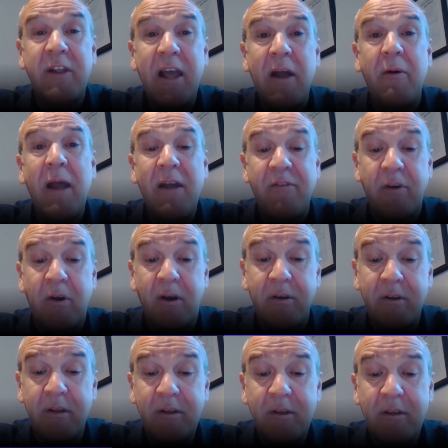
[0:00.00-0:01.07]
Everard.
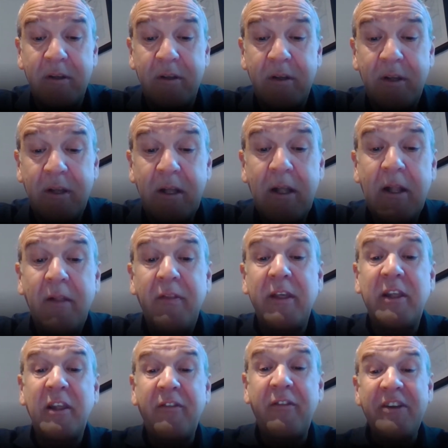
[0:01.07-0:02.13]
This
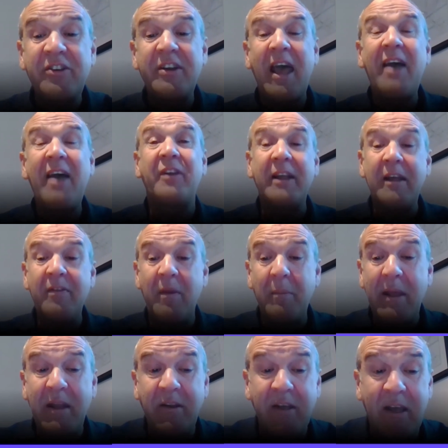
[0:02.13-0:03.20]
has featured heavily in the
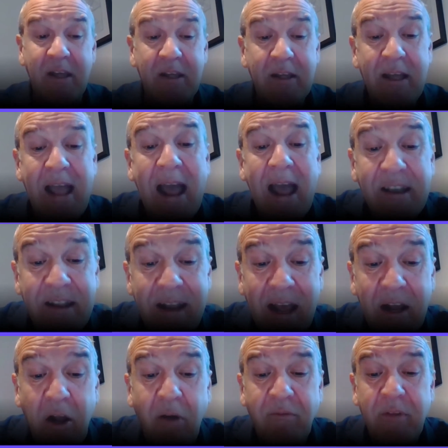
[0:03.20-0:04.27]
media and in our
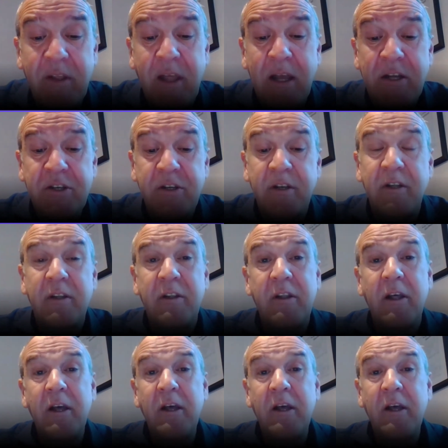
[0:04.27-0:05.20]
conversations